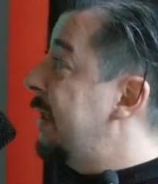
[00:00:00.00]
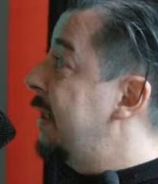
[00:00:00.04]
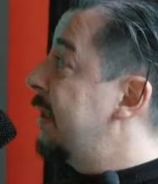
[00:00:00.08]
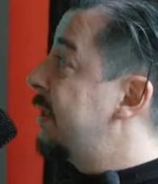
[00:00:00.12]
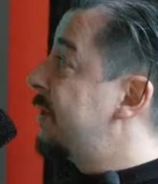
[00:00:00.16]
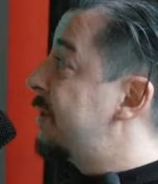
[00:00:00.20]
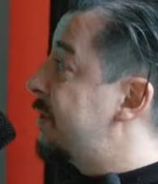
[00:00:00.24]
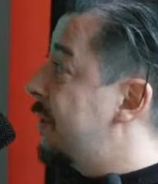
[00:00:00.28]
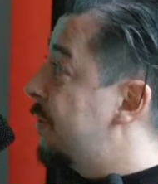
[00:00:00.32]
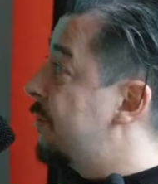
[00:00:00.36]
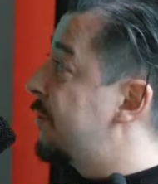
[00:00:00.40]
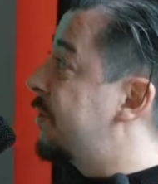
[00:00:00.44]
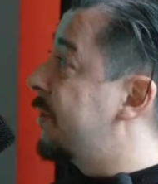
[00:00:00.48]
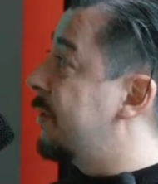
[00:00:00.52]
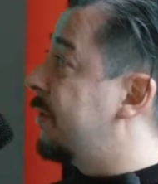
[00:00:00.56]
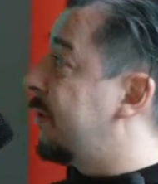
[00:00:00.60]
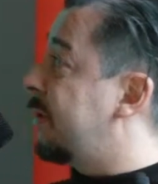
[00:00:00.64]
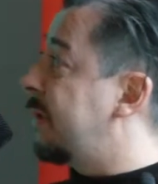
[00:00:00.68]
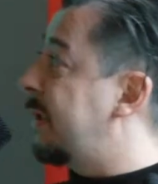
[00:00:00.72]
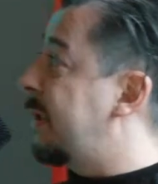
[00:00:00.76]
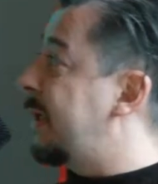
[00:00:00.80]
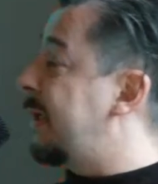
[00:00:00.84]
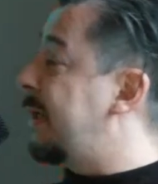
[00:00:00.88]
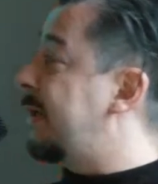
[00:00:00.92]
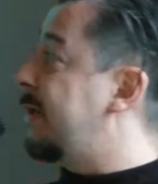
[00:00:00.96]

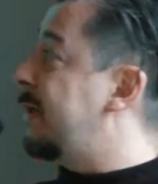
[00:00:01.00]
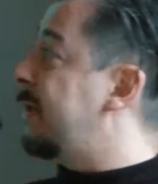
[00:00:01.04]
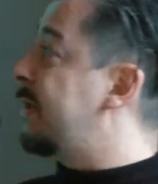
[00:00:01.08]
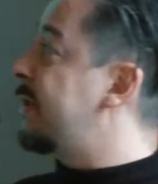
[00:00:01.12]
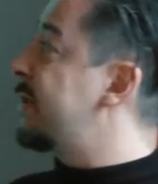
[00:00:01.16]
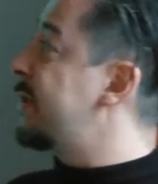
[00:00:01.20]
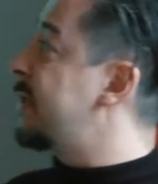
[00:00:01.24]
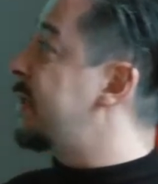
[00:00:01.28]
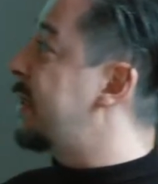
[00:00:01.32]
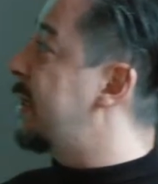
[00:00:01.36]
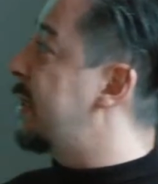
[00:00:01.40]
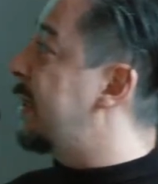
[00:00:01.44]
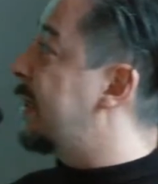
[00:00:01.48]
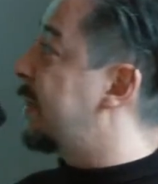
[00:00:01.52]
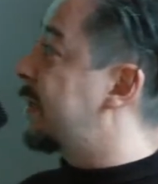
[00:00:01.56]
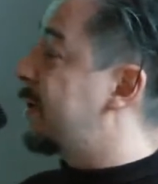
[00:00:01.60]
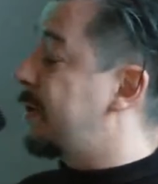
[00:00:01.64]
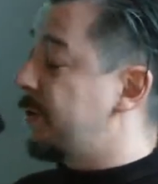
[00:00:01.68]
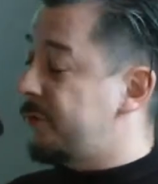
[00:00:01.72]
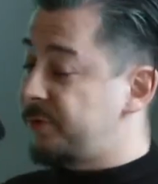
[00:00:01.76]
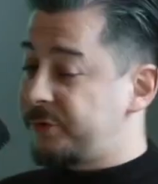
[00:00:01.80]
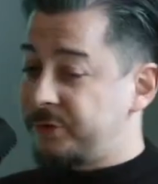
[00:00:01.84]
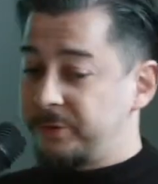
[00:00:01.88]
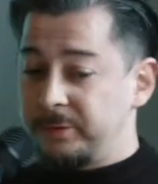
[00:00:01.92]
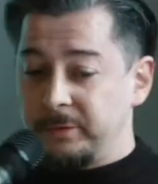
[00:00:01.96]
social and
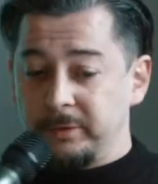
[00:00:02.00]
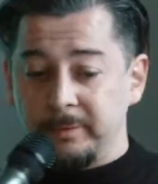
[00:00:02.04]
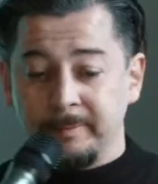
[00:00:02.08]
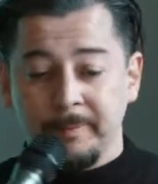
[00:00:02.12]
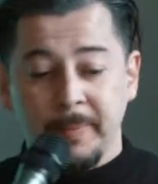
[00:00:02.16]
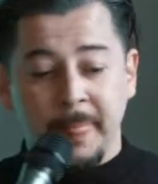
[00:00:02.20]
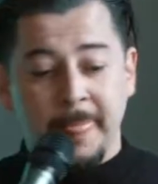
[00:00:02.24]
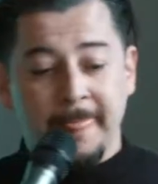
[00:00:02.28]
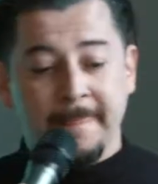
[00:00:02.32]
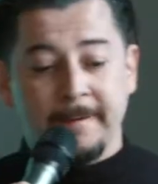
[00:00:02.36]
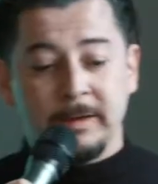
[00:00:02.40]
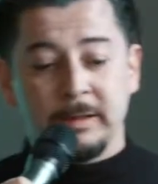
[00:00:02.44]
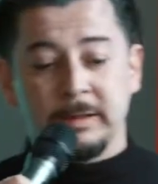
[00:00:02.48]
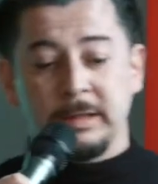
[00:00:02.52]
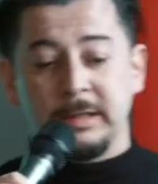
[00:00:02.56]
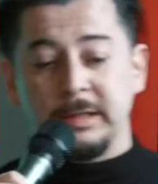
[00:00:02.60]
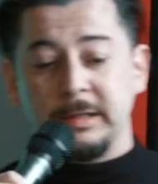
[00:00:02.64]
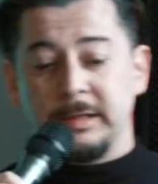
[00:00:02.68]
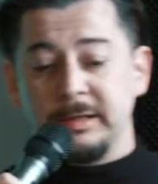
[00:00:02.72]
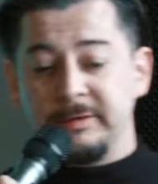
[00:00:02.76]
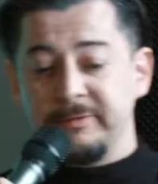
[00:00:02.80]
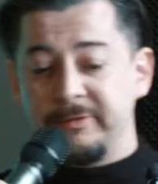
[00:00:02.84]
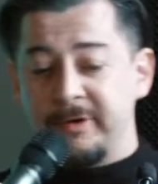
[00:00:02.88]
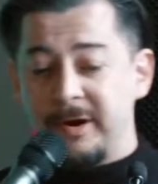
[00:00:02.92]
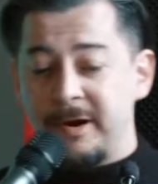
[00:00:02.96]
cultural
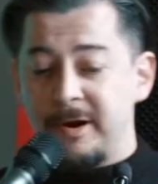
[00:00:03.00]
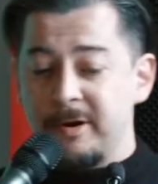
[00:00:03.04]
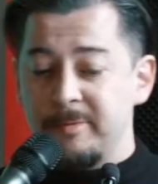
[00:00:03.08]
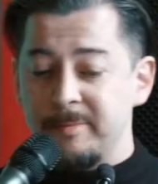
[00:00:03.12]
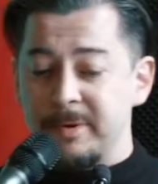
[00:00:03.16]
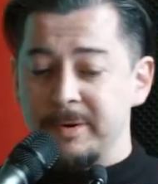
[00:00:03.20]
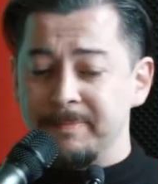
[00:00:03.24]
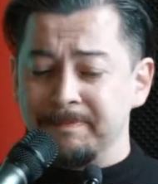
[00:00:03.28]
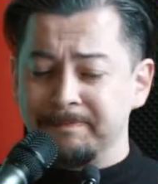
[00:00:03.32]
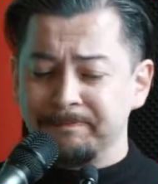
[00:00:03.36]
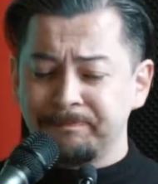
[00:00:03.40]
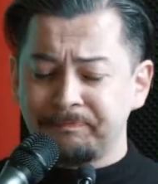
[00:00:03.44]
environment.